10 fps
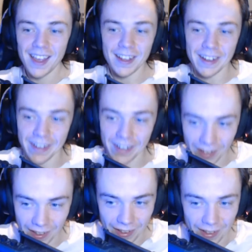Do
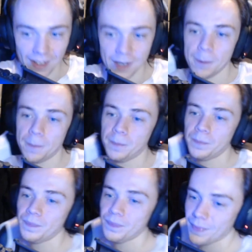I
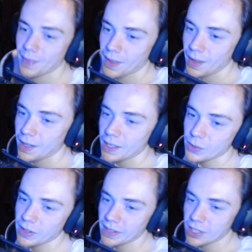
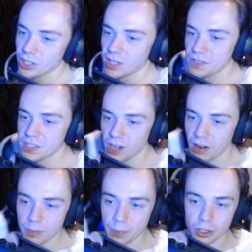think they should give
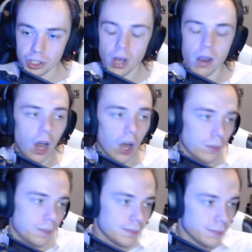Cesaro a push? No.